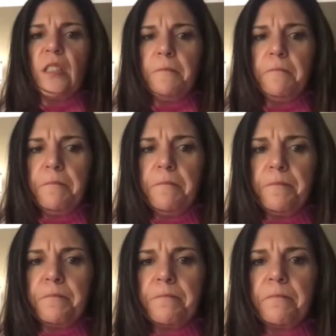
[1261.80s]

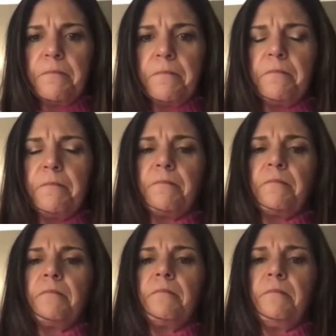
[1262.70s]

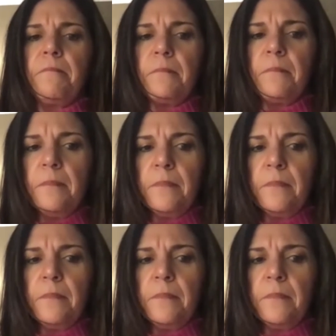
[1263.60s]
[no speech]